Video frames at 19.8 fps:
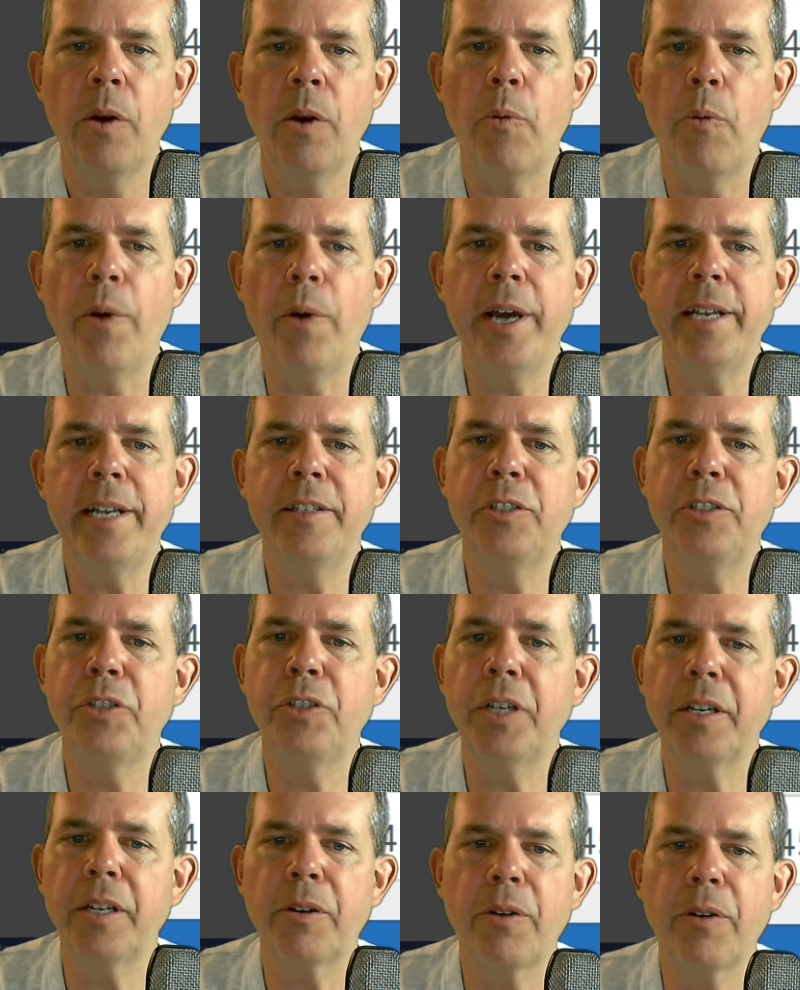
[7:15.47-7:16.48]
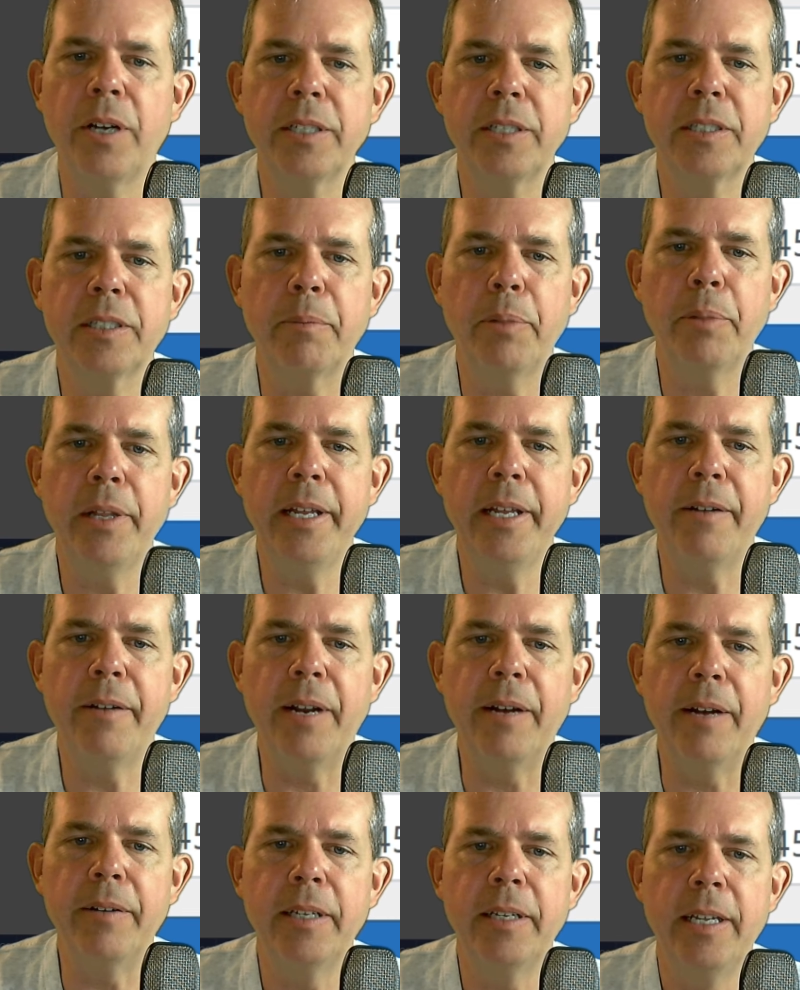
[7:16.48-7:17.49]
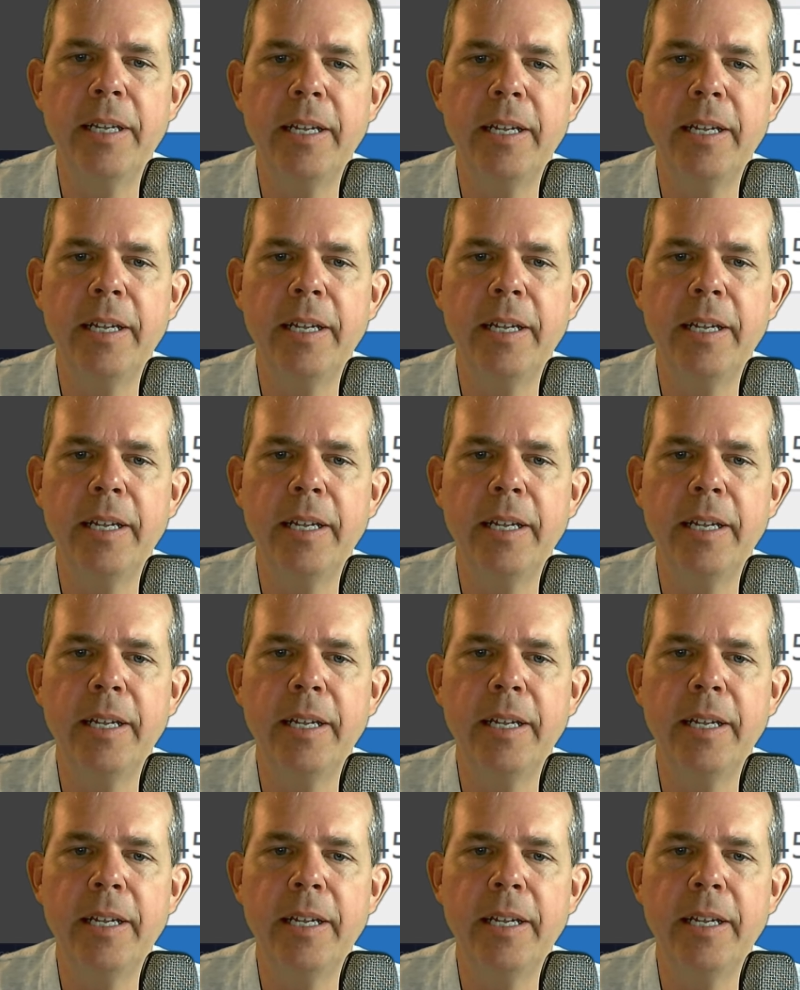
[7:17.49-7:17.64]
Why did the chicken cross the playground?